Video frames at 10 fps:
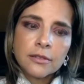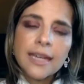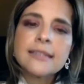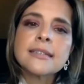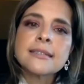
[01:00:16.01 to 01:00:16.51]

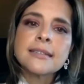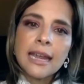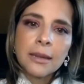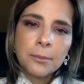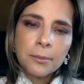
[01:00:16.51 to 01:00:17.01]
That is the
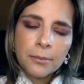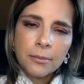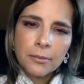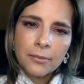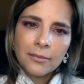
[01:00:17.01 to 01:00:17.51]
same
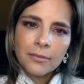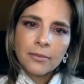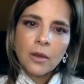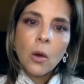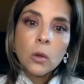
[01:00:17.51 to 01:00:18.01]

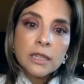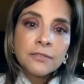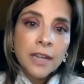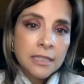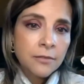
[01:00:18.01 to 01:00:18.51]
holy
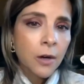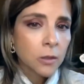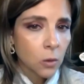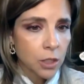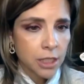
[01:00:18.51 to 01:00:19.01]
face of
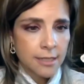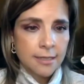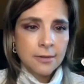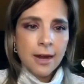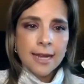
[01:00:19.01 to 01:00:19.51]
our Lord
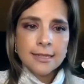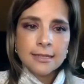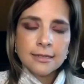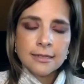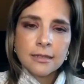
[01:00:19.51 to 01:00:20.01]
Jesus
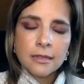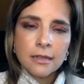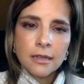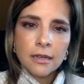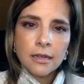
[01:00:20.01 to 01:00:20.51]
Christ
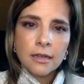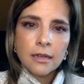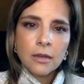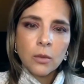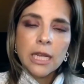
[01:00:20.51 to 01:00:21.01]

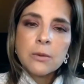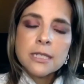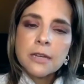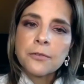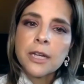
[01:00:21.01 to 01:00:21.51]
when he
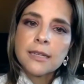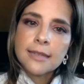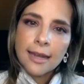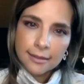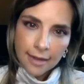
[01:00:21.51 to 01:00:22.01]
was suffering
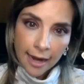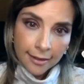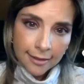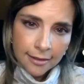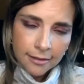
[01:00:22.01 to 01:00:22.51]
his
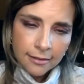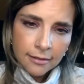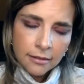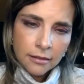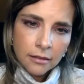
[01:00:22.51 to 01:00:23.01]
agony.
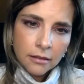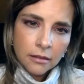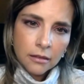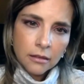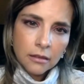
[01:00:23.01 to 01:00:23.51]

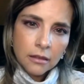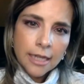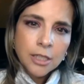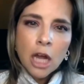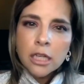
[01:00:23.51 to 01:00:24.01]

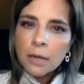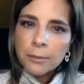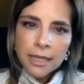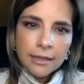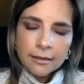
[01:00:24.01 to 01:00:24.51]
It dawned
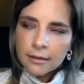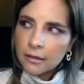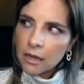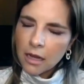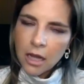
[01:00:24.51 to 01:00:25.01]
on me
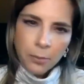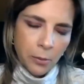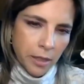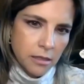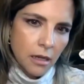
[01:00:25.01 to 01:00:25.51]
a
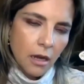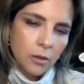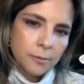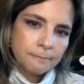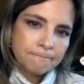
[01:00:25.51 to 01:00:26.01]
couple months
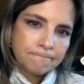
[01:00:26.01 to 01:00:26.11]
ago